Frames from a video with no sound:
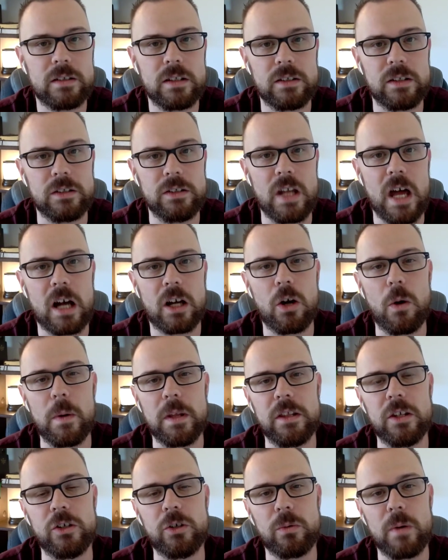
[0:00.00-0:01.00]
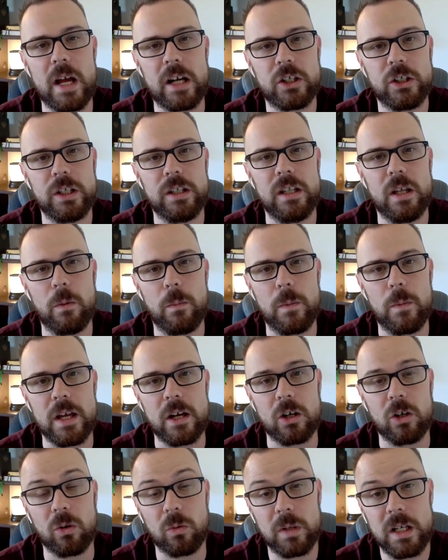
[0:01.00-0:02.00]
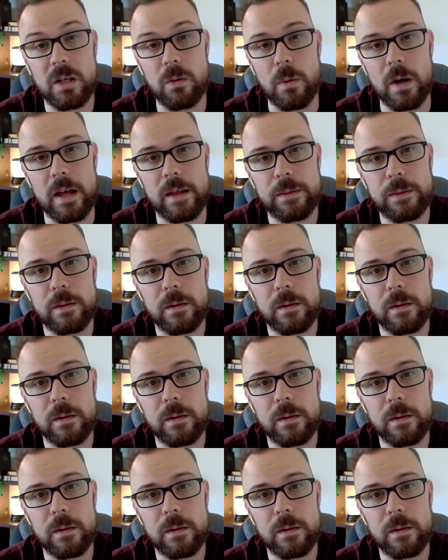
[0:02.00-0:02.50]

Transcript: This is not going the direction that we agree with.